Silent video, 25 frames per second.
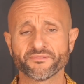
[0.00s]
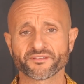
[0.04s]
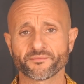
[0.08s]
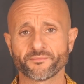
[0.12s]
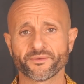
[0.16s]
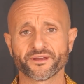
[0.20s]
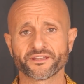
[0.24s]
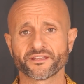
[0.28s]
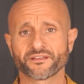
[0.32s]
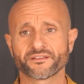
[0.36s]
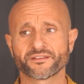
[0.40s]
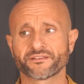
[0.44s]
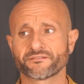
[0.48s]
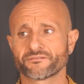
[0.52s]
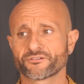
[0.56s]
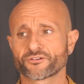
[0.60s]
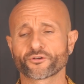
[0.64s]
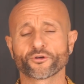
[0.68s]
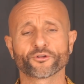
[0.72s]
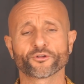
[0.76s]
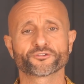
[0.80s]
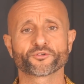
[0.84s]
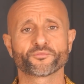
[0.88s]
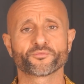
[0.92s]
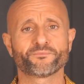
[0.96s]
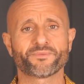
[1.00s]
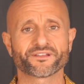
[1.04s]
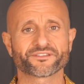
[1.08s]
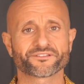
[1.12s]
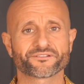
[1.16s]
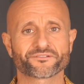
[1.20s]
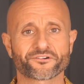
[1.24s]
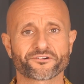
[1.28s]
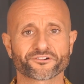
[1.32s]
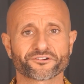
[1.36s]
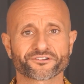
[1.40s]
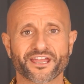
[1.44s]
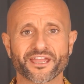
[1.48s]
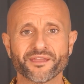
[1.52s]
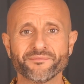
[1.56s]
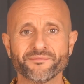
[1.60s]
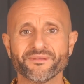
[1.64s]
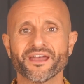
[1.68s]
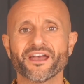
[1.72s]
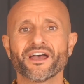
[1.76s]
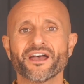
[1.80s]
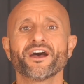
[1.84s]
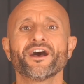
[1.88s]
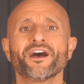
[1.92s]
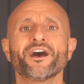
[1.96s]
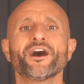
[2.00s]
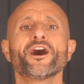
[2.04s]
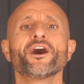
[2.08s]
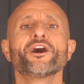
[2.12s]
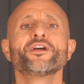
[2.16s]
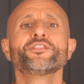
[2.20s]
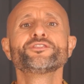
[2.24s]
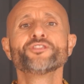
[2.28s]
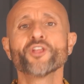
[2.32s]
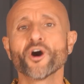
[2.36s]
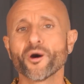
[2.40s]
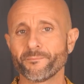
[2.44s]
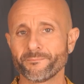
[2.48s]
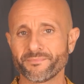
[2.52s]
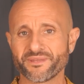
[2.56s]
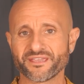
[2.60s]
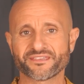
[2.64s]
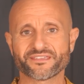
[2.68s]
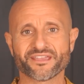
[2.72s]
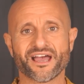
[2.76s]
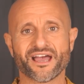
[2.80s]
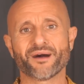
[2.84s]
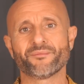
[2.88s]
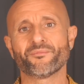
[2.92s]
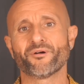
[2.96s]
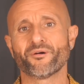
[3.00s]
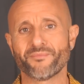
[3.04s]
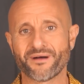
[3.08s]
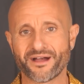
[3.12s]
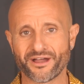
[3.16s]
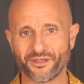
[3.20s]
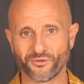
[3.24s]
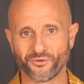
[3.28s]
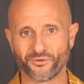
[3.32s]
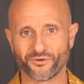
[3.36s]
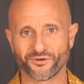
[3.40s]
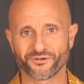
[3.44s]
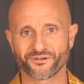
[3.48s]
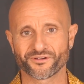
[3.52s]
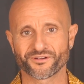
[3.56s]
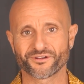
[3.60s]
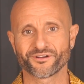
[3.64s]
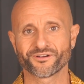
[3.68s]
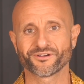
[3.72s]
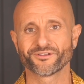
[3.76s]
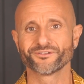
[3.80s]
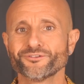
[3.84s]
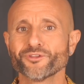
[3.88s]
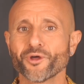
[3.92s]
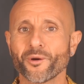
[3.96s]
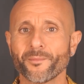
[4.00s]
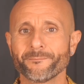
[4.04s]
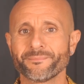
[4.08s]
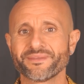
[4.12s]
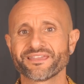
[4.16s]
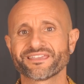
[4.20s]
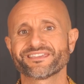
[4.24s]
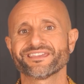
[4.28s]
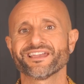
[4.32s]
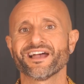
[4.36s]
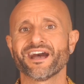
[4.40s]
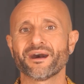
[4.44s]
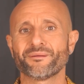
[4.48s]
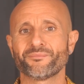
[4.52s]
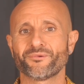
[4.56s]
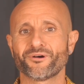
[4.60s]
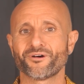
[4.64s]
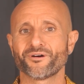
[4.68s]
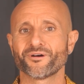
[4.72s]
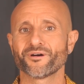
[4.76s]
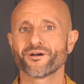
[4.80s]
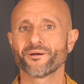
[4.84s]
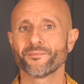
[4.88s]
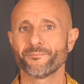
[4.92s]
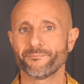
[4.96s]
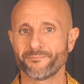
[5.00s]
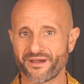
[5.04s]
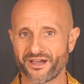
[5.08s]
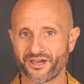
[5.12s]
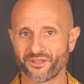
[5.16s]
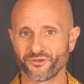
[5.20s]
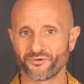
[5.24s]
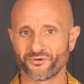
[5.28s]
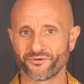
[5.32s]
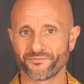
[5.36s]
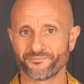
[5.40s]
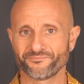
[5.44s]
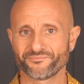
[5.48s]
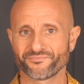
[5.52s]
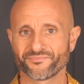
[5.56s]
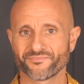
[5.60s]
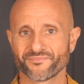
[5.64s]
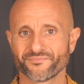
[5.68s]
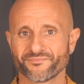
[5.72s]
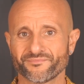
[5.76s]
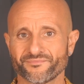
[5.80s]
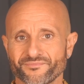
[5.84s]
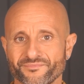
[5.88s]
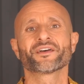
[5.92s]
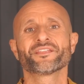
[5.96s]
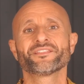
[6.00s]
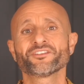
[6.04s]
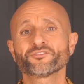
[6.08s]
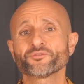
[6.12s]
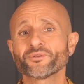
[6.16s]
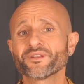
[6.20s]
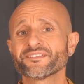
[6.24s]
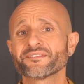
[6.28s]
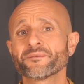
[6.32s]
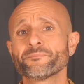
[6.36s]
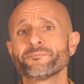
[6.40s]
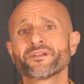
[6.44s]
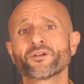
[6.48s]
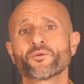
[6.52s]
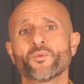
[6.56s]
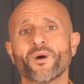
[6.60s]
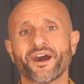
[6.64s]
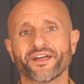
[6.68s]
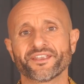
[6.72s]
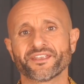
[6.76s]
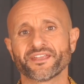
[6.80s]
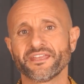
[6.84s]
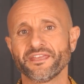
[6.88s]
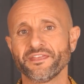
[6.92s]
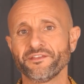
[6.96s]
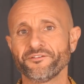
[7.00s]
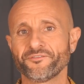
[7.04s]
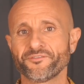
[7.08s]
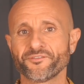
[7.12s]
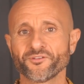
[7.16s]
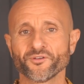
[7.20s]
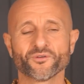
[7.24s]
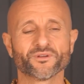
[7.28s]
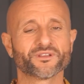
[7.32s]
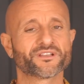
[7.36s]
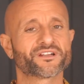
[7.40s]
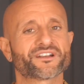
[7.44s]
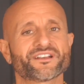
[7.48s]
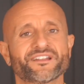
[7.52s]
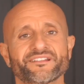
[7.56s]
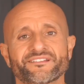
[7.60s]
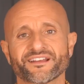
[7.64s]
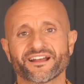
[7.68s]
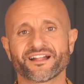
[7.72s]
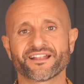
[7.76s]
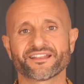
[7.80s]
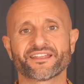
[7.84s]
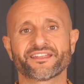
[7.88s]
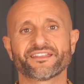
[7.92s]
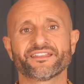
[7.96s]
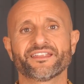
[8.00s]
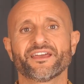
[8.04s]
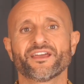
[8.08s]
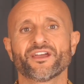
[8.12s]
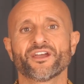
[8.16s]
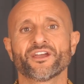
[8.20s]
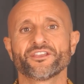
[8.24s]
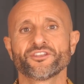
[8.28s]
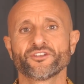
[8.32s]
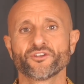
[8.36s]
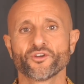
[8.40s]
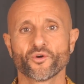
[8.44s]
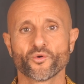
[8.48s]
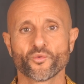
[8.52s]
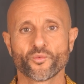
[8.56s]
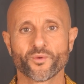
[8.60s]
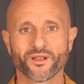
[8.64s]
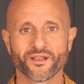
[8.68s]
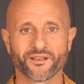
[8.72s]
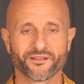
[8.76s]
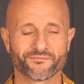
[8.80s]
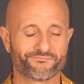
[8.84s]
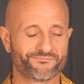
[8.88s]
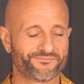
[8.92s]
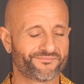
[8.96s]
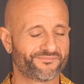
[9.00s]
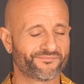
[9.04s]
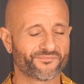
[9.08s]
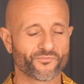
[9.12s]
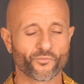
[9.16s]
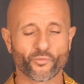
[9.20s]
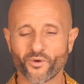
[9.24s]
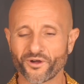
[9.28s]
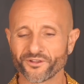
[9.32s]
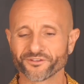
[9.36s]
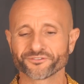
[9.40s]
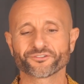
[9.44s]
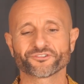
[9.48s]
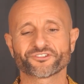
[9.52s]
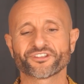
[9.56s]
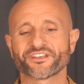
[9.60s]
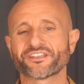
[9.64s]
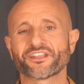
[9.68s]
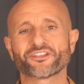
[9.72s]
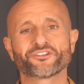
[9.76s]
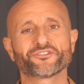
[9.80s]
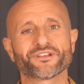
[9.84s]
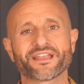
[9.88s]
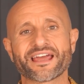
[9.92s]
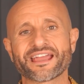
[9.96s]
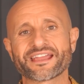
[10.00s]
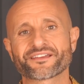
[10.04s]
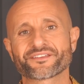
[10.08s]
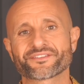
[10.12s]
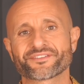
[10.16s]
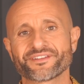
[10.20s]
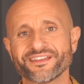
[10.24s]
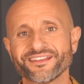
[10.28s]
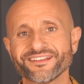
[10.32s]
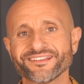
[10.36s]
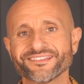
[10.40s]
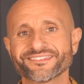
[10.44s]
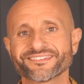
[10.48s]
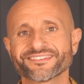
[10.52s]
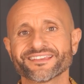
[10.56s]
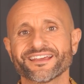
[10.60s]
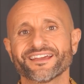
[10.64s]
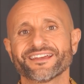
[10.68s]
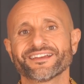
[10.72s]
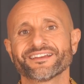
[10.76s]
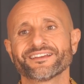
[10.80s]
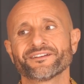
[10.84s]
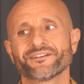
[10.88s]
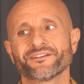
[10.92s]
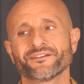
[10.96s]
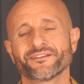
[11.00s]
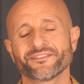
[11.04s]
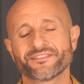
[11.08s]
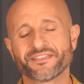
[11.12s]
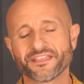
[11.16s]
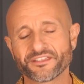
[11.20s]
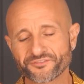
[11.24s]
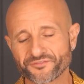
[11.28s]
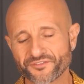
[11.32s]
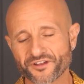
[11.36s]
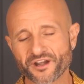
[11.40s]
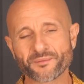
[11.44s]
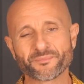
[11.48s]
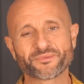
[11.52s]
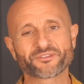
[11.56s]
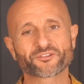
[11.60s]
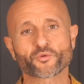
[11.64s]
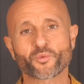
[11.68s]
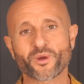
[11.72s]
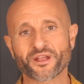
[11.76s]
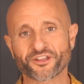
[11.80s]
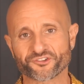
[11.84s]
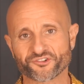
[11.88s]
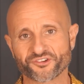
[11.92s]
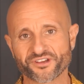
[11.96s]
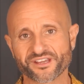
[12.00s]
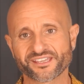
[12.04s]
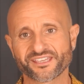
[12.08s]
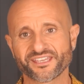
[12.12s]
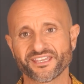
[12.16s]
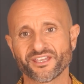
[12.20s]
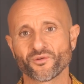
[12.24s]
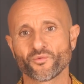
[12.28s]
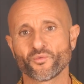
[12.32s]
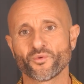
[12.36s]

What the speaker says: Somebody called you by the wrong name. Non mi chiamo Manu. Non mi chiamo Manu. This one is a big one. If you learn Italian, you will want to say that you like things. This verb is quite tricky.